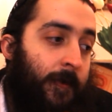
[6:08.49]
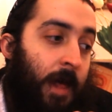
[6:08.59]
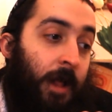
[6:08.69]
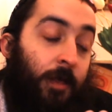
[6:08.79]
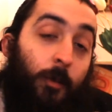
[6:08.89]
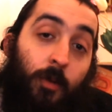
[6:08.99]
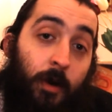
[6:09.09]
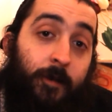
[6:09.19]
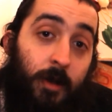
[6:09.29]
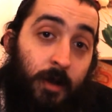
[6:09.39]
that the
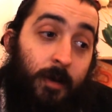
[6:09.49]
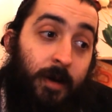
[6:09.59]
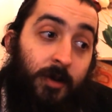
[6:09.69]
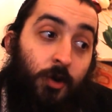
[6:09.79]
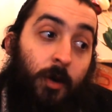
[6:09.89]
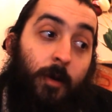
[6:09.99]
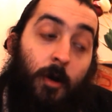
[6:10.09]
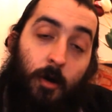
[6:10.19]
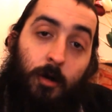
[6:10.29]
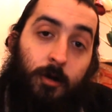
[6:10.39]
previous Lubavitcher Rebbe
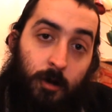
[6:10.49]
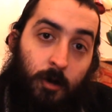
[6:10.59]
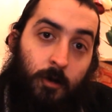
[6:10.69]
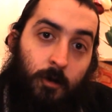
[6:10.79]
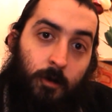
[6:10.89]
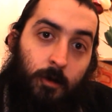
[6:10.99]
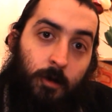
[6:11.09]
also